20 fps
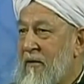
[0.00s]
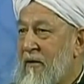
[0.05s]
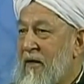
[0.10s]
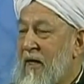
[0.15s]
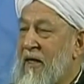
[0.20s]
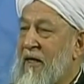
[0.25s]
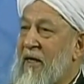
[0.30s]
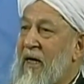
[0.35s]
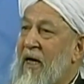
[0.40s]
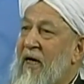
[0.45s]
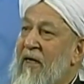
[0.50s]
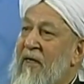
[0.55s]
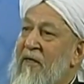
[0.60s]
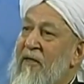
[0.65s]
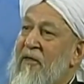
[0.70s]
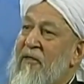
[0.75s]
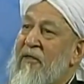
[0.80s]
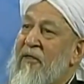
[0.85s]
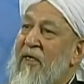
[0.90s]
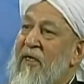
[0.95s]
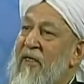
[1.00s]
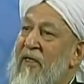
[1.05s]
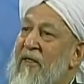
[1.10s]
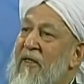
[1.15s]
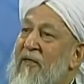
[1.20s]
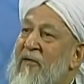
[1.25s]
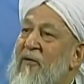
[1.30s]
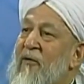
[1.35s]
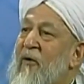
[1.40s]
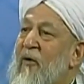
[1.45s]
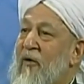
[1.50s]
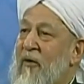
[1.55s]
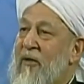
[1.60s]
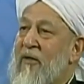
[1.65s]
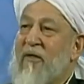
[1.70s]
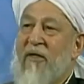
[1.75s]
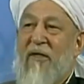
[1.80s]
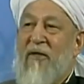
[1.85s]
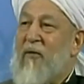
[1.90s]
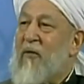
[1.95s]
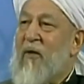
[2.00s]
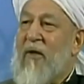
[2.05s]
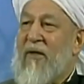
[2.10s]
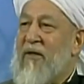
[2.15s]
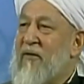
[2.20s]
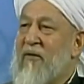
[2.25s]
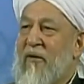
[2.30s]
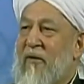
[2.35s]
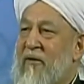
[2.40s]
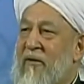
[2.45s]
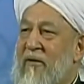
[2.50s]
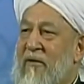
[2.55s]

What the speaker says: Then I'll understand that you're honest, otherwise not.